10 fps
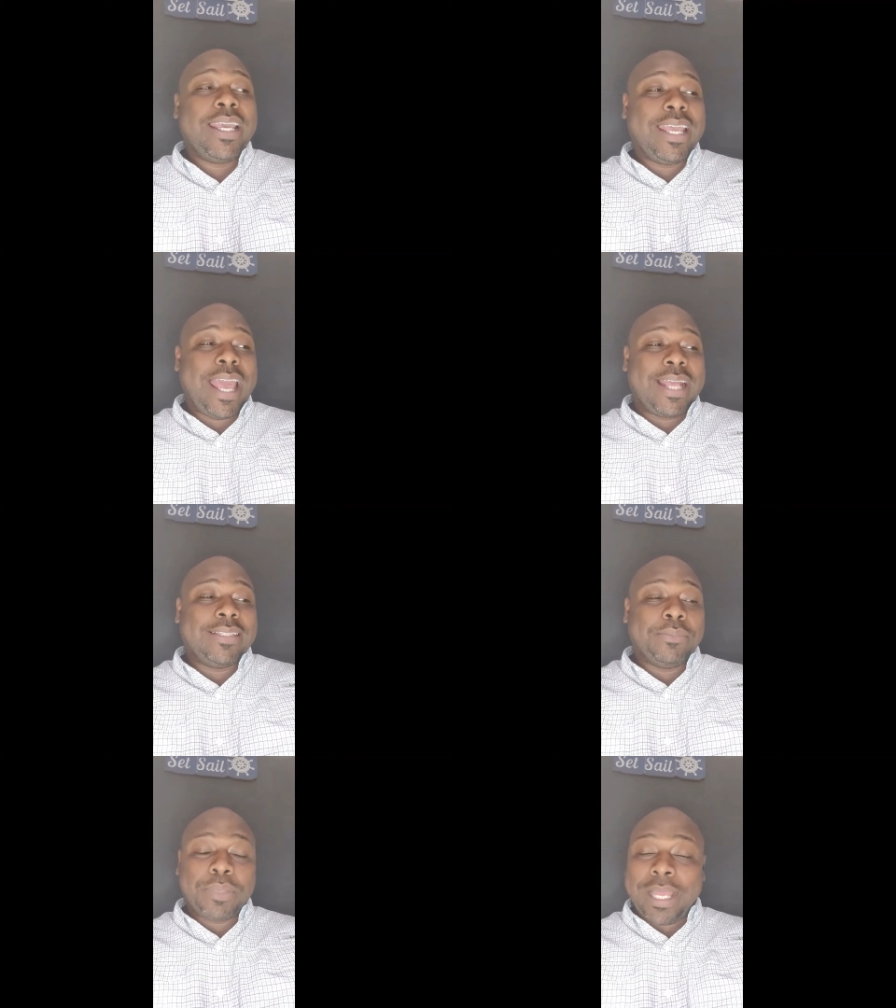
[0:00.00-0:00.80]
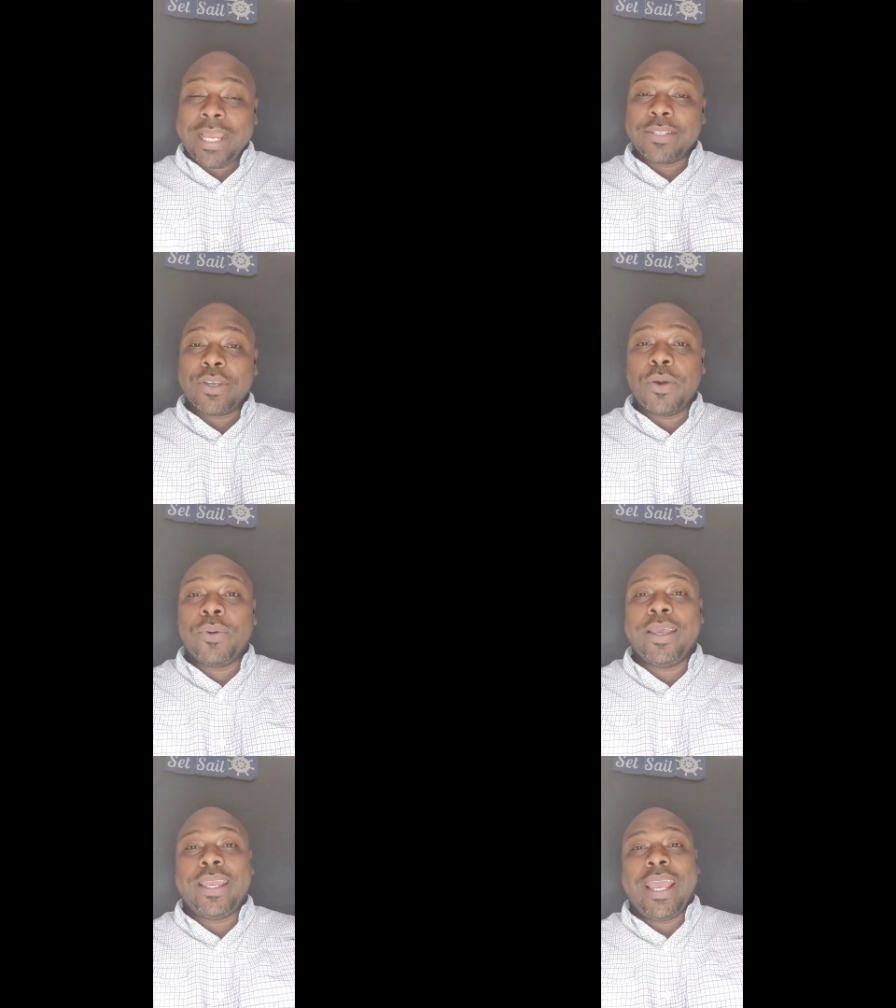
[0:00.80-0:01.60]
He had some plans
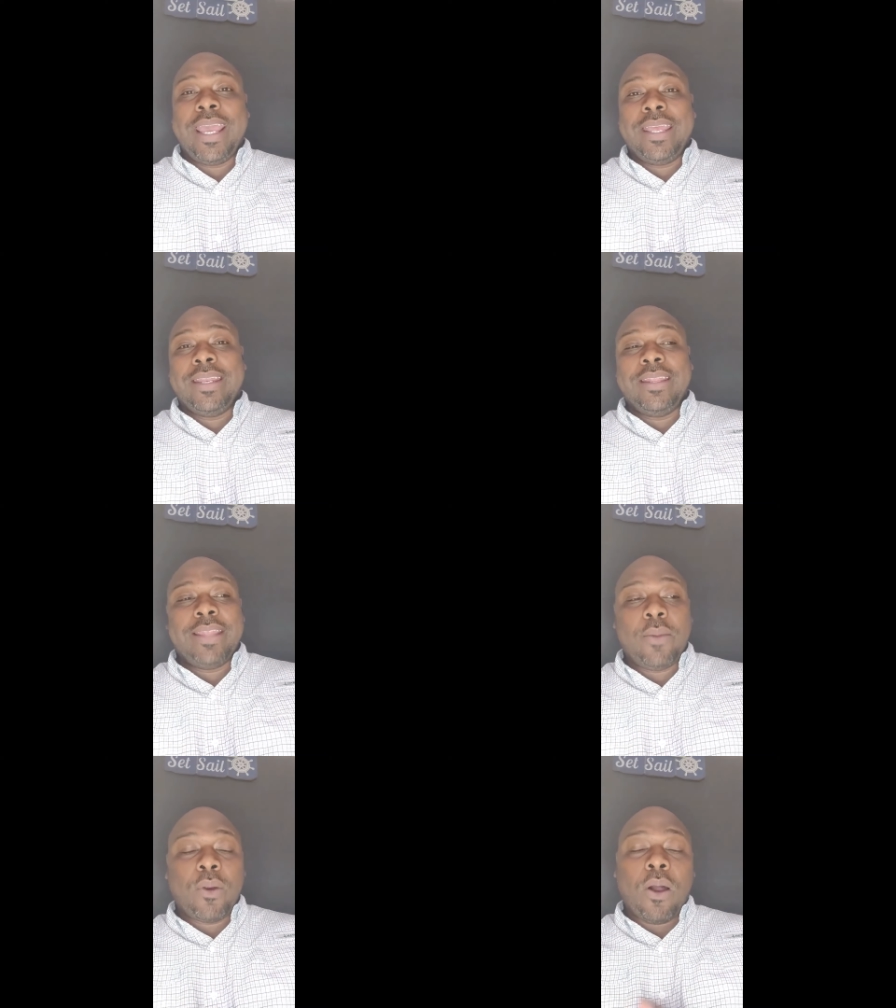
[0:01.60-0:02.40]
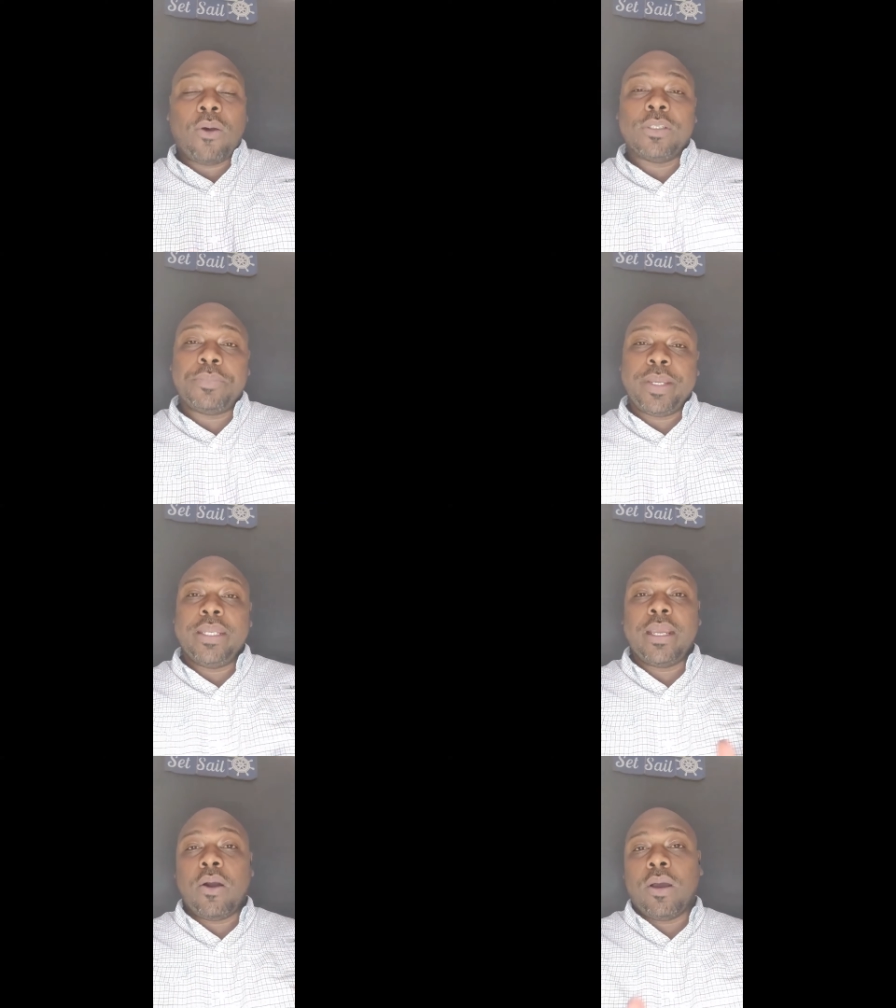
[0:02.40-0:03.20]
going, and they were all
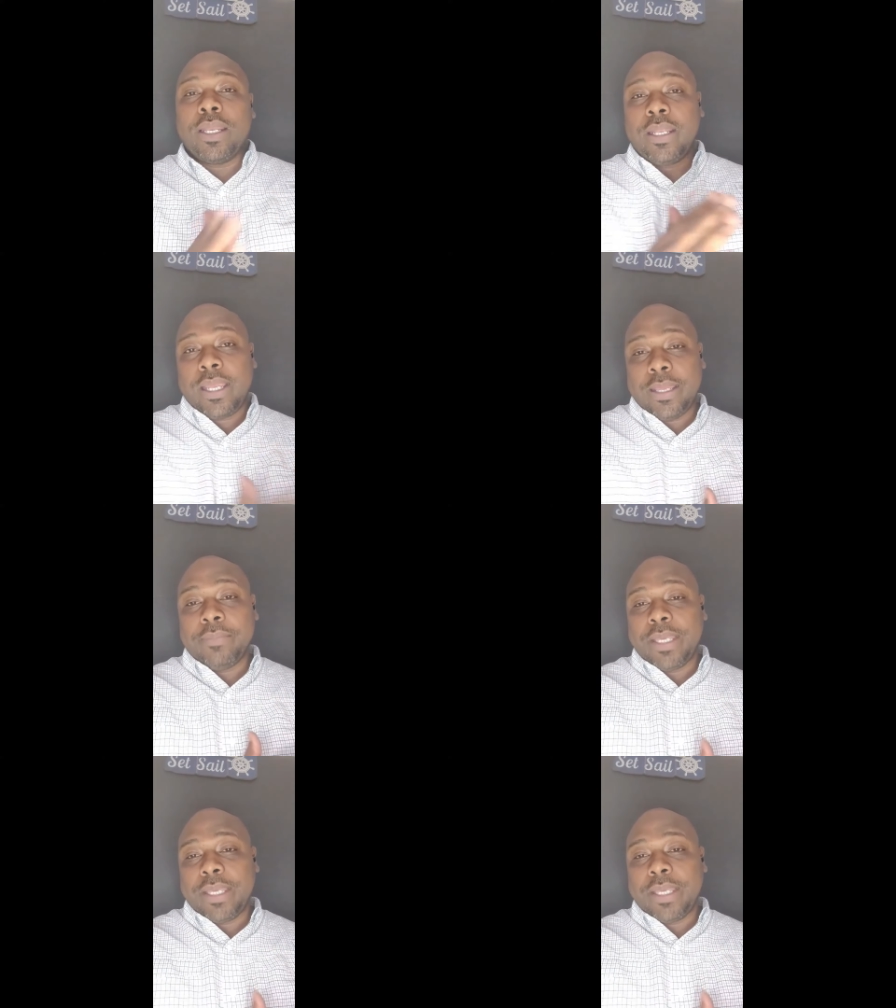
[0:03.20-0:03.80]
depending on him